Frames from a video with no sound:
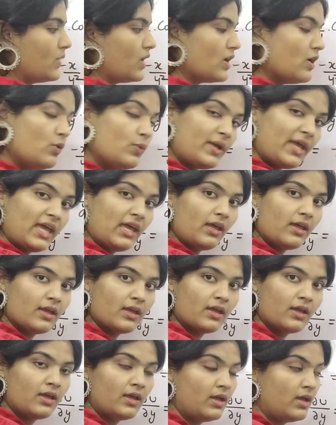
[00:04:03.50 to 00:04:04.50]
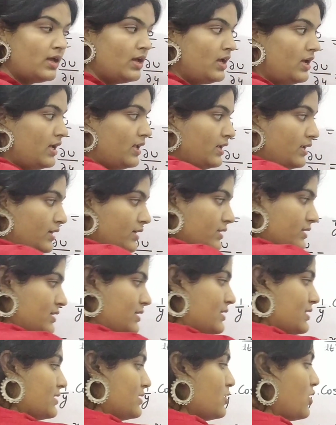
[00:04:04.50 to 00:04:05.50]
Okay,
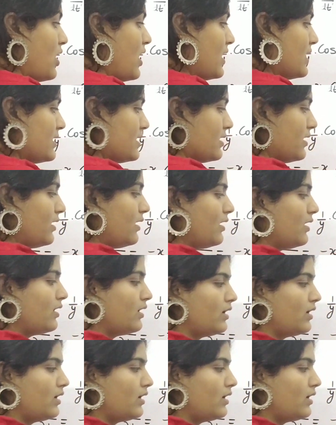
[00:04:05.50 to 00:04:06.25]
this is your answer.